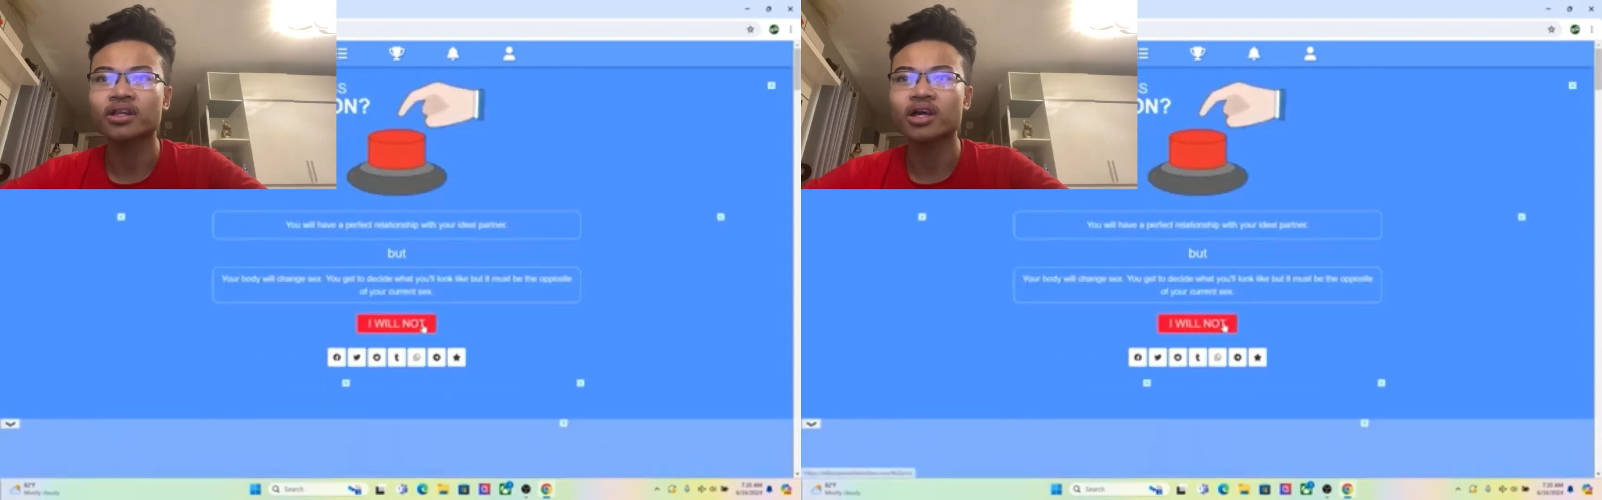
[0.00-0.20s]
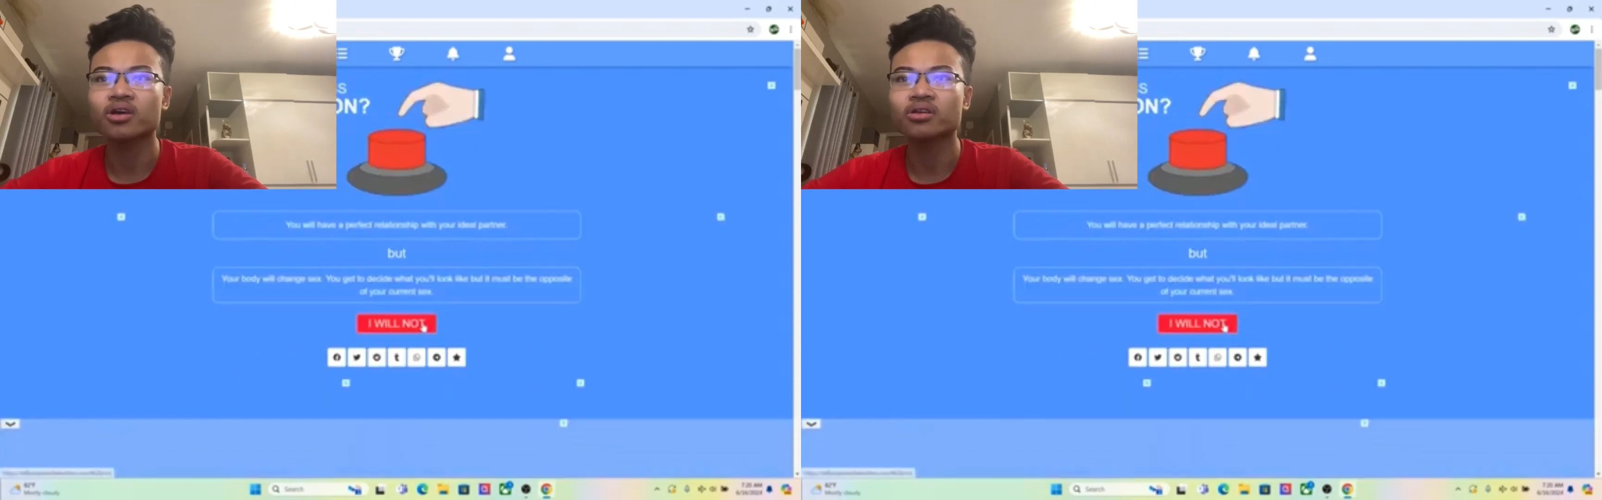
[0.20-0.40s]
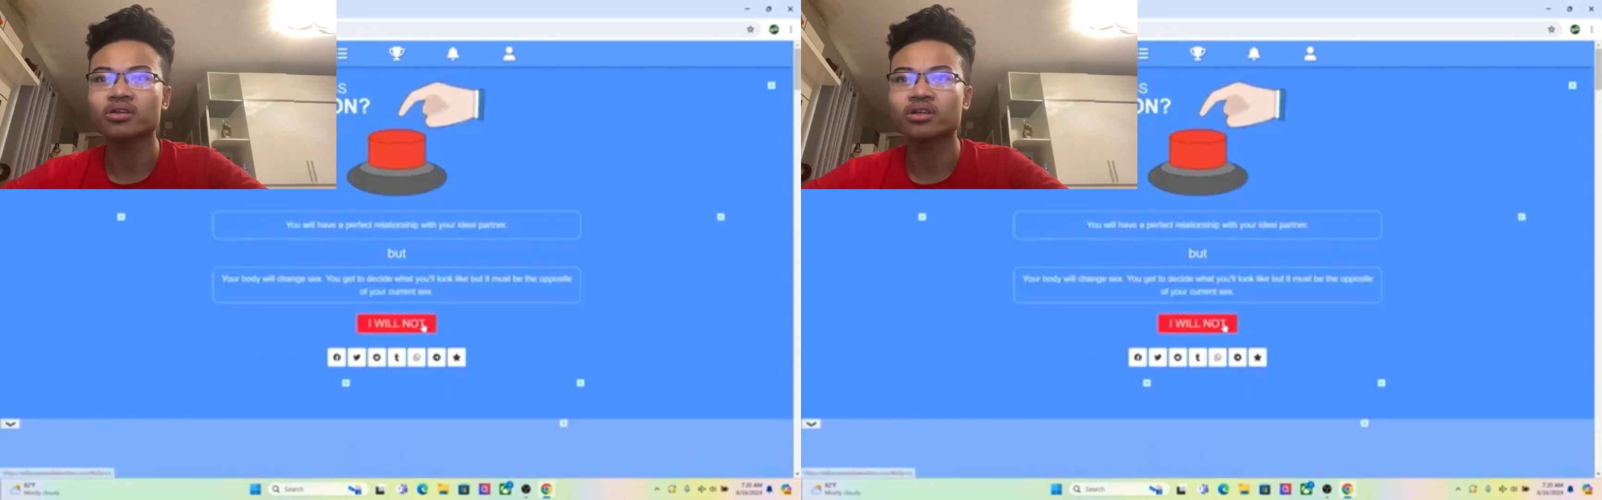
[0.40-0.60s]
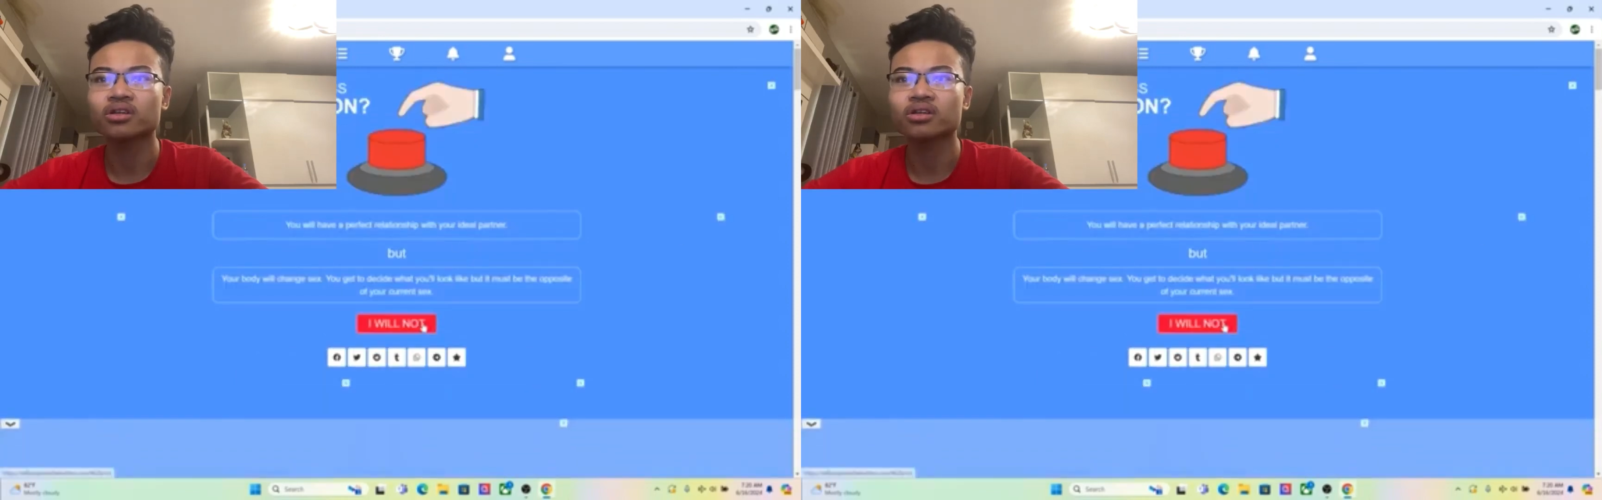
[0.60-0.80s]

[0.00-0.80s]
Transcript: No, no, no,